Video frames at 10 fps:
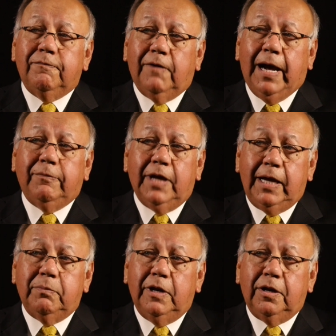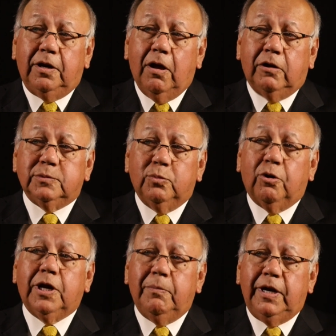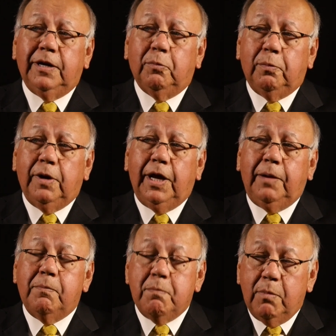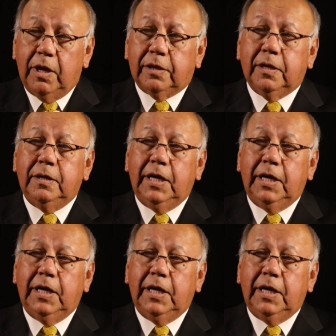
$5 to $8 million more coming in a month